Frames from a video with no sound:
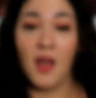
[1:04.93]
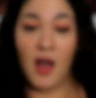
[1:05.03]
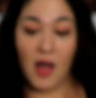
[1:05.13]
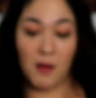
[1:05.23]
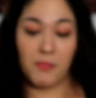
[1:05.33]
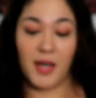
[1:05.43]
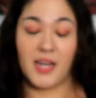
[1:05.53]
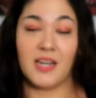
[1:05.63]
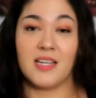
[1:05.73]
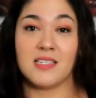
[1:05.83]
But
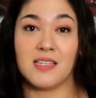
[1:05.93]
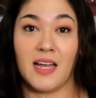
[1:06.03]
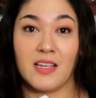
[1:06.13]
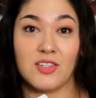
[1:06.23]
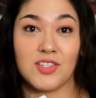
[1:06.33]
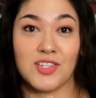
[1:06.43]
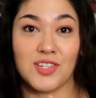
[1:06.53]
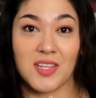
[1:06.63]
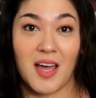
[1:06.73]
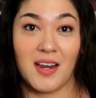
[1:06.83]
it is nice to
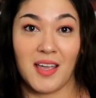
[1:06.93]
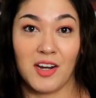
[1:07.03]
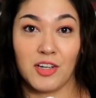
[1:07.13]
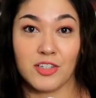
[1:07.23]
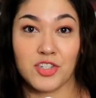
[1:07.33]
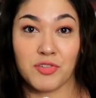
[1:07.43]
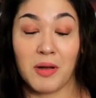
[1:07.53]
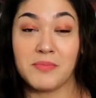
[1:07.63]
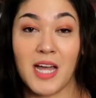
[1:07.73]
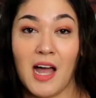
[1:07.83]
just kind of get a good
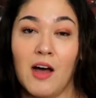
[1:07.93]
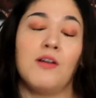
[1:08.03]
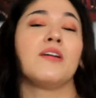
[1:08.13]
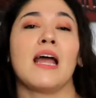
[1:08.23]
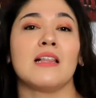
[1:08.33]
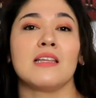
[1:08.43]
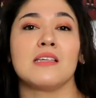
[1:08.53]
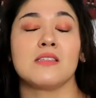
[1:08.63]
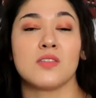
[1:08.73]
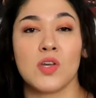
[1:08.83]
scrub down at
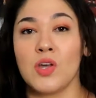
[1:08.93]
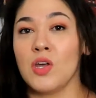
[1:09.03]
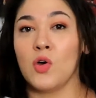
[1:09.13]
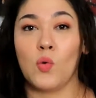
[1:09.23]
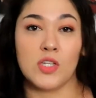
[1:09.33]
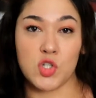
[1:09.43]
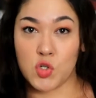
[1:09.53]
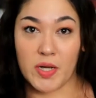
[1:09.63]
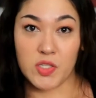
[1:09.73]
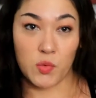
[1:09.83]
least once or
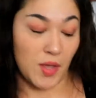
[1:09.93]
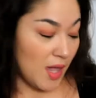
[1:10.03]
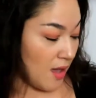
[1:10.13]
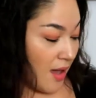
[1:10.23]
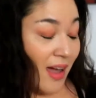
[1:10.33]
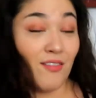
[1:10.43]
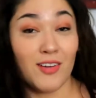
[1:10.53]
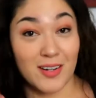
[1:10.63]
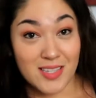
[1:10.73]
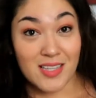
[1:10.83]
twice a week. I have
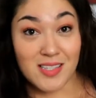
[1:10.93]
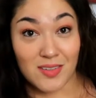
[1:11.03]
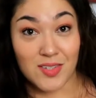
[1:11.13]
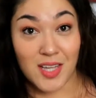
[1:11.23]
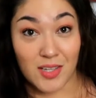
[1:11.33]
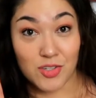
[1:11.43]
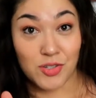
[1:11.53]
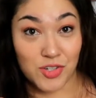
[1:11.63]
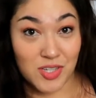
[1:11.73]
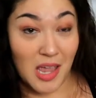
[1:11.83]
very sensitive skin,
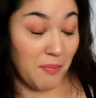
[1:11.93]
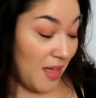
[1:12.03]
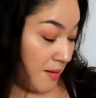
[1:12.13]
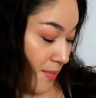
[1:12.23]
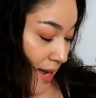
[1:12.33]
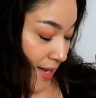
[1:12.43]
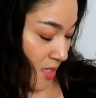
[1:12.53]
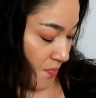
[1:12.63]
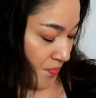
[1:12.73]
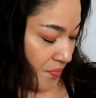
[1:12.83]
so just keep that in mind.